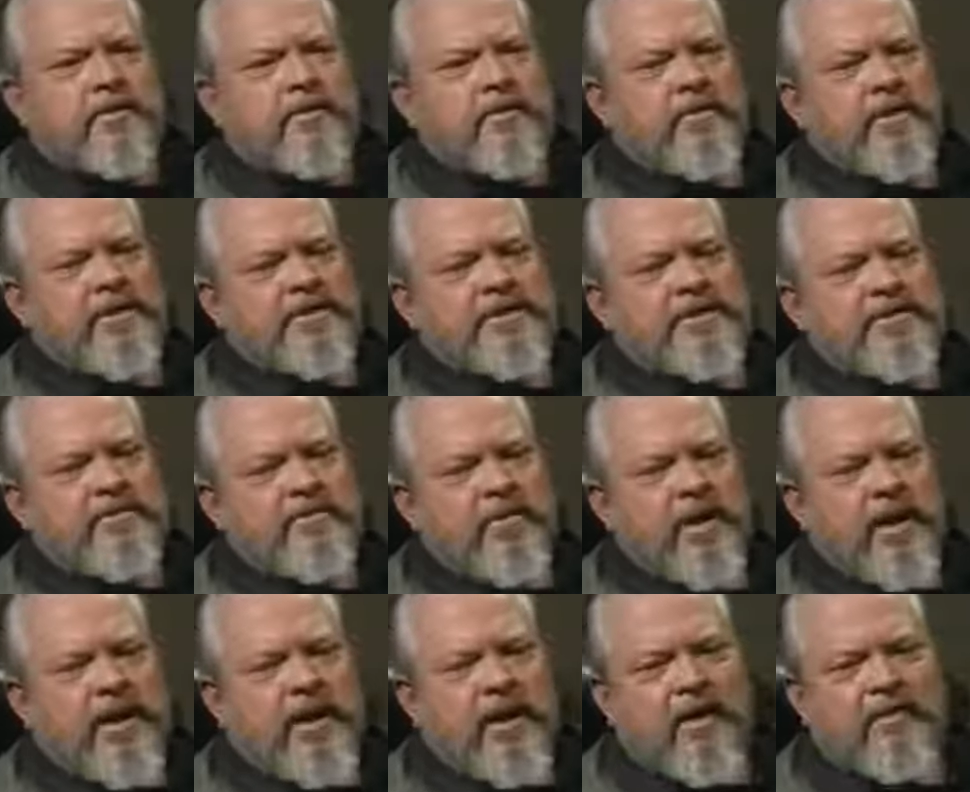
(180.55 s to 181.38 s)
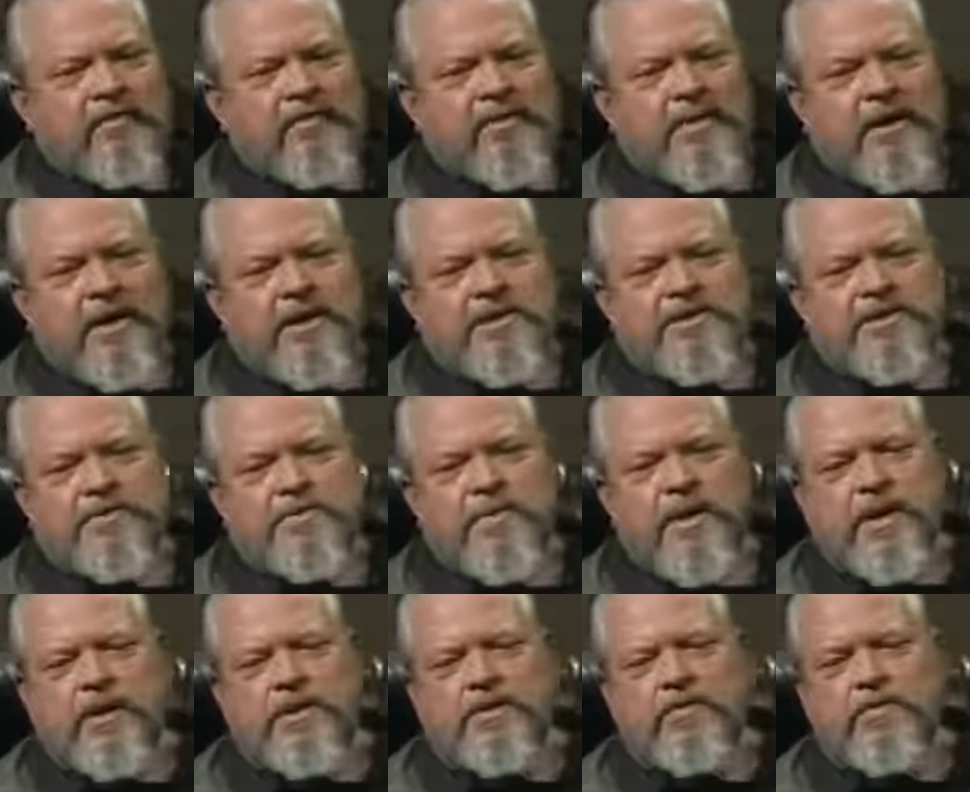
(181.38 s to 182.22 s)
the rest of my life that I
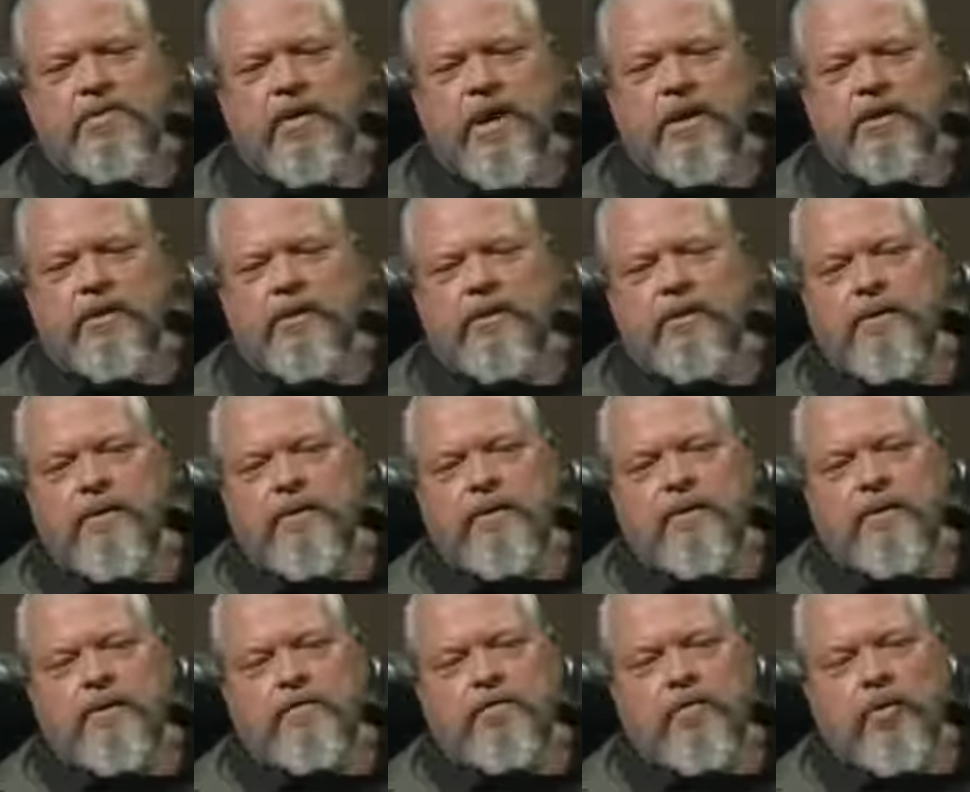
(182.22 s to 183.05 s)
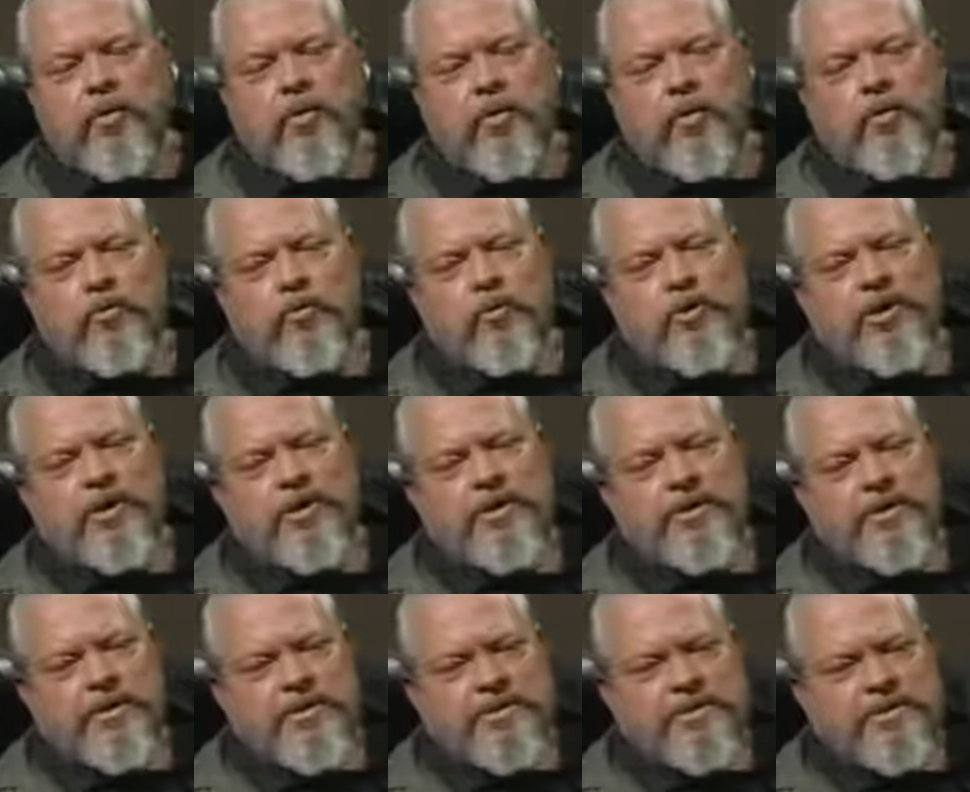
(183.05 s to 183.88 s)
spent among bull
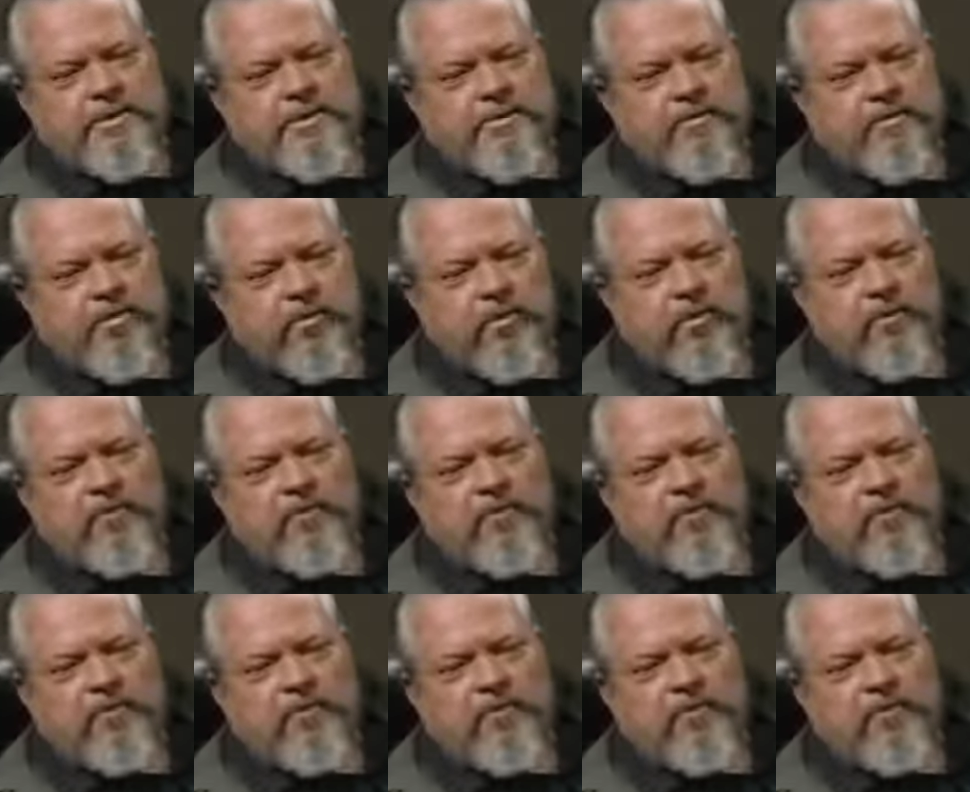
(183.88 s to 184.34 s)
breeders and